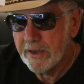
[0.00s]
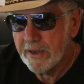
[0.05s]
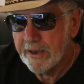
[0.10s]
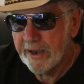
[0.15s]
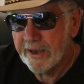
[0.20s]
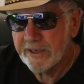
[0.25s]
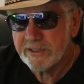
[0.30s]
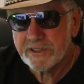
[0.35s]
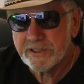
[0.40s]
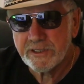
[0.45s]

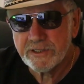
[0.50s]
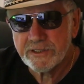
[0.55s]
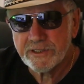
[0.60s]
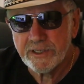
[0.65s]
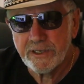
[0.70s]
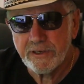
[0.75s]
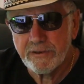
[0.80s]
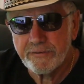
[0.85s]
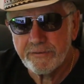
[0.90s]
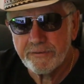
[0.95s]
Ask
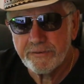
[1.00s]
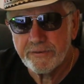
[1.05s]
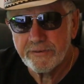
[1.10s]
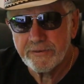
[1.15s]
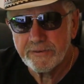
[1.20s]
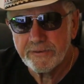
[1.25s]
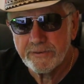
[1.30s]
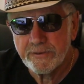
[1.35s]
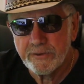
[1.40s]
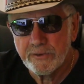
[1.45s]
yourself,
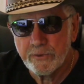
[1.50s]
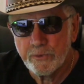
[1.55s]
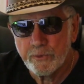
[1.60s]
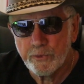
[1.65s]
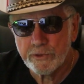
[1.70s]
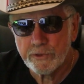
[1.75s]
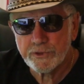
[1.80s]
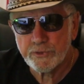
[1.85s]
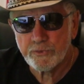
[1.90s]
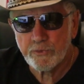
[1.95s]

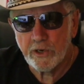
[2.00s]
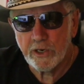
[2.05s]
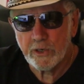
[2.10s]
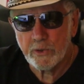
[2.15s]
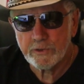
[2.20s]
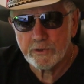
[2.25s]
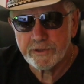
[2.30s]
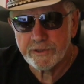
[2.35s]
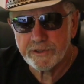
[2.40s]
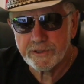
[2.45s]
what's wrong
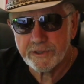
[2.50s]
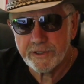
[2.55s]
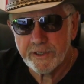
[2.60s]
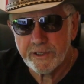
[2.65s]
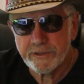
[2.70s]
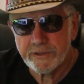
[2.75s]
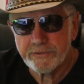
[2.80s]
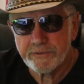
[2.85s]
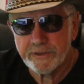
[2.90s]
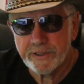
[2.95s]
with this
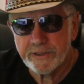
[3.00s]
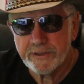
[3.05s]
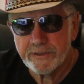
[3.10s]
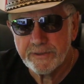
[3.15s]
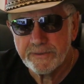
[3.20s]
country?